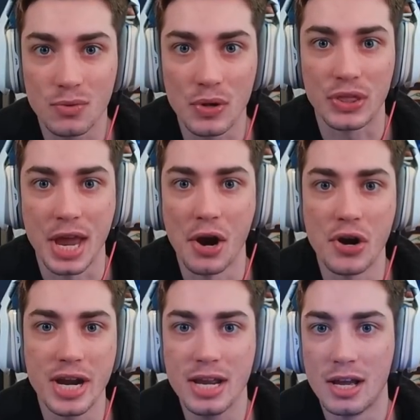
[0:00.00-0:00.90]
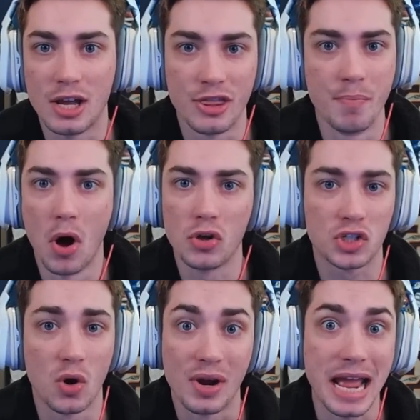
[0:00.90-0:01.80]
with Gary, the ball's
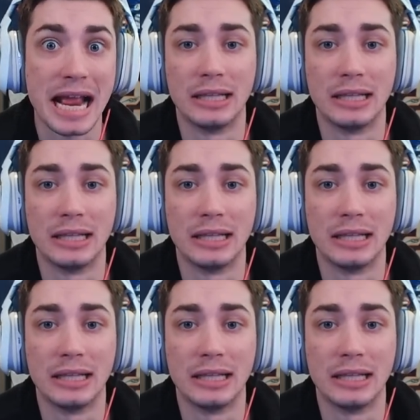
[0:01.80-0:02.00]
going a